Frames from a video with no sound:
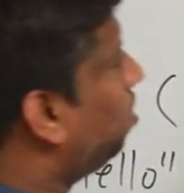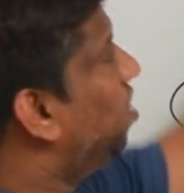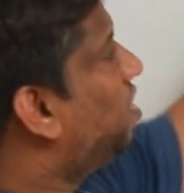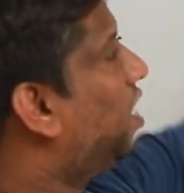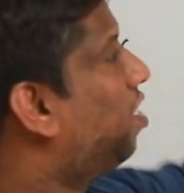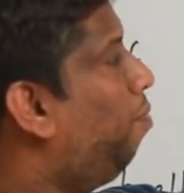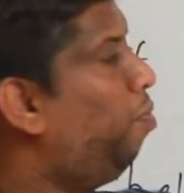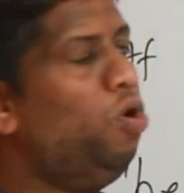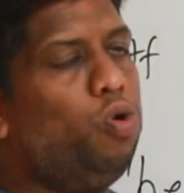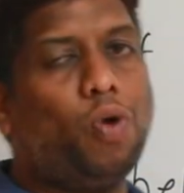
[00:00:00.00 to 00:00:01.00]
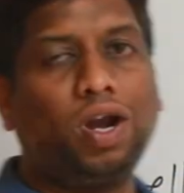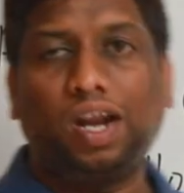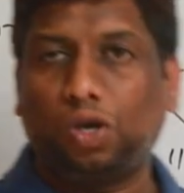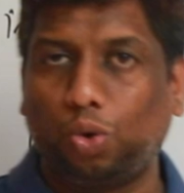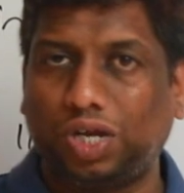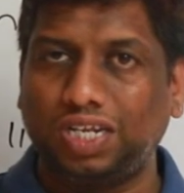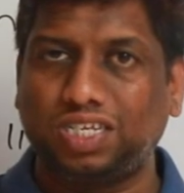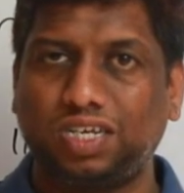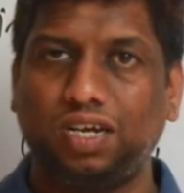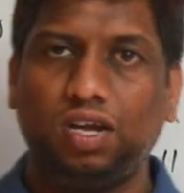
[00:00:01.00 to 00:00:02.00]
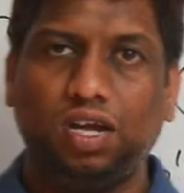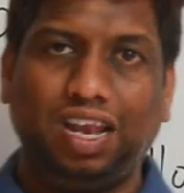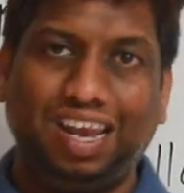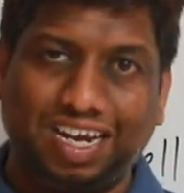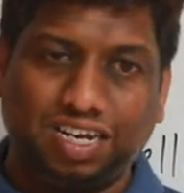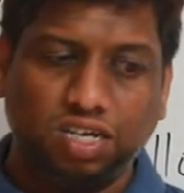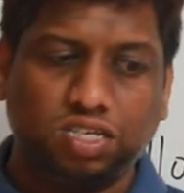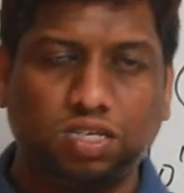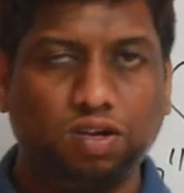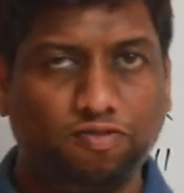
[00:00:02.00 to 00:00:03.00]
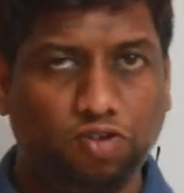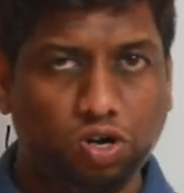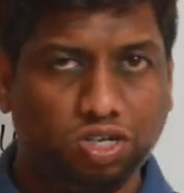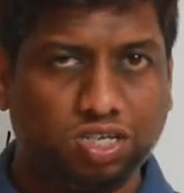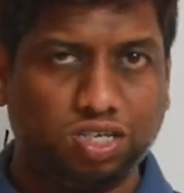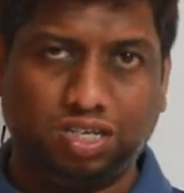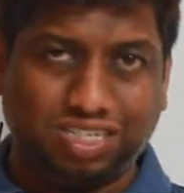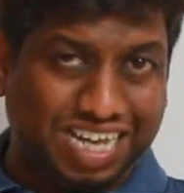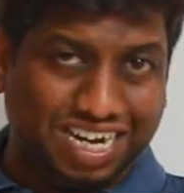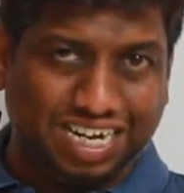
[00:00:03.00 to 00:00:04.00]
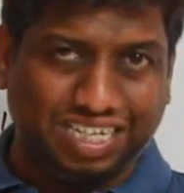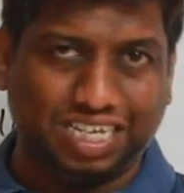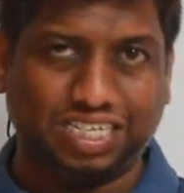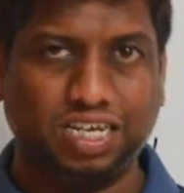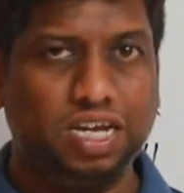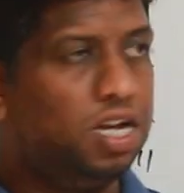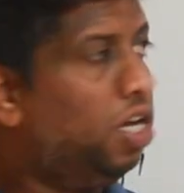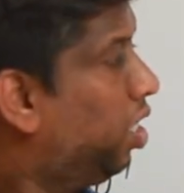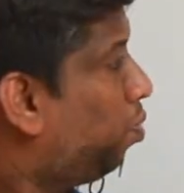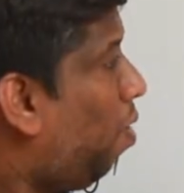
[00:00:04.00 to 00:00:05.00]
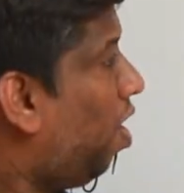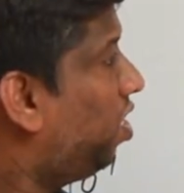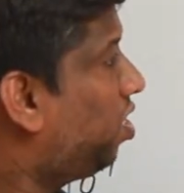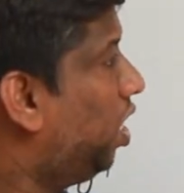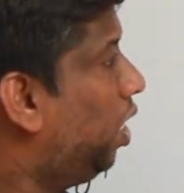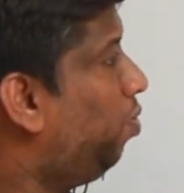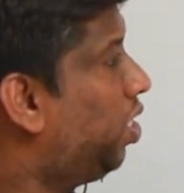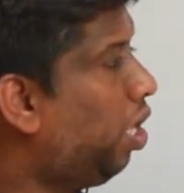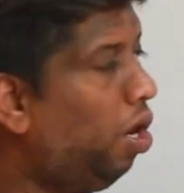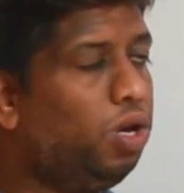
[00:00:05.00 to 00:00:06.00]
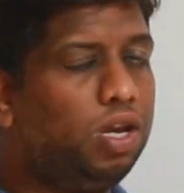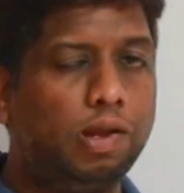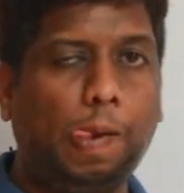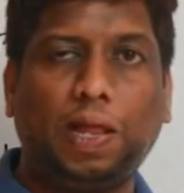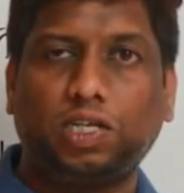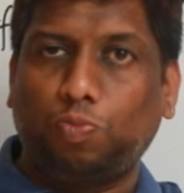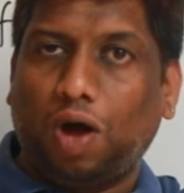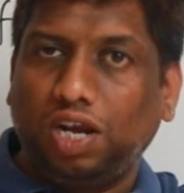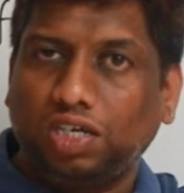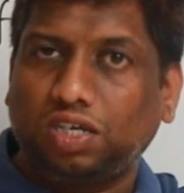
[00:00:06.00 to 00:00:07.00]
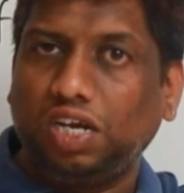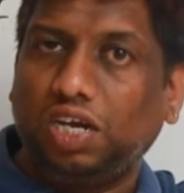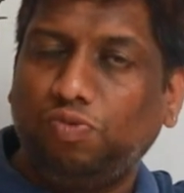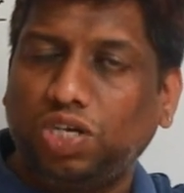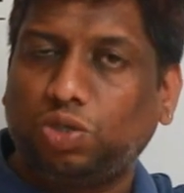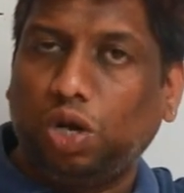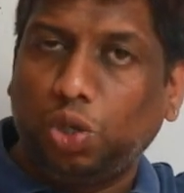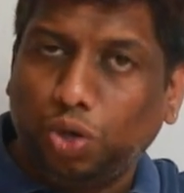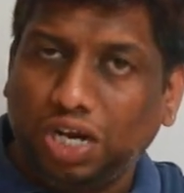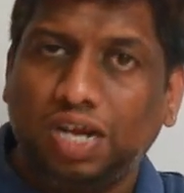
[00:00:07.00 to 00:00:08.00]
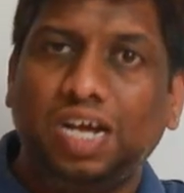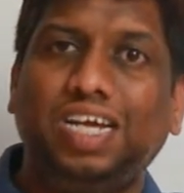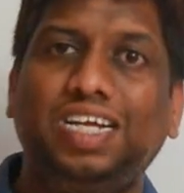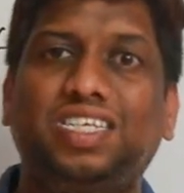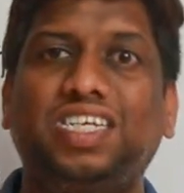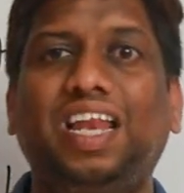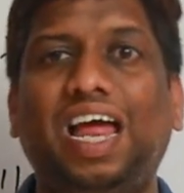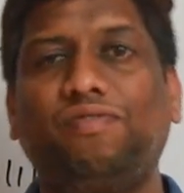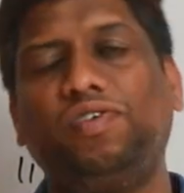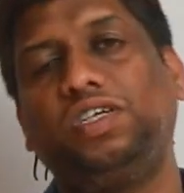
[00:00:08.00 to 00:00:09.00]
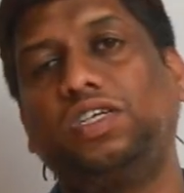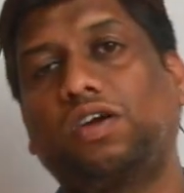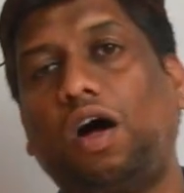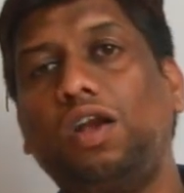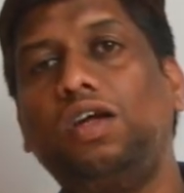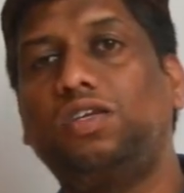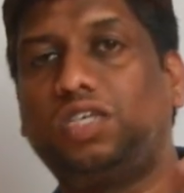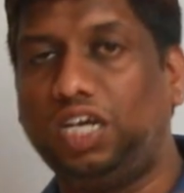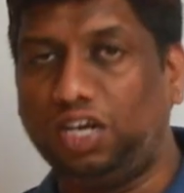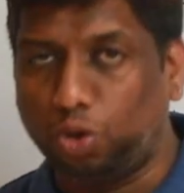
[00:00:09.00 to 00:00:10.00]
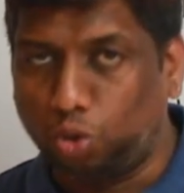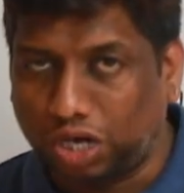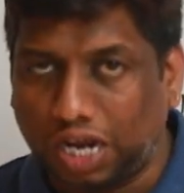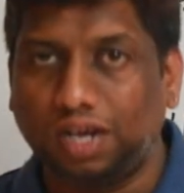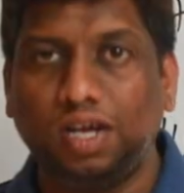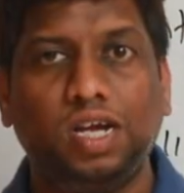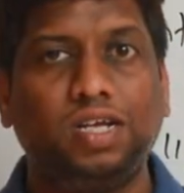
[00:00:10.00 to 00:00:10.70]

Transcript: In this example, what are tokens? Letters, words, sentences. Smallest individual unit in C language is called C token.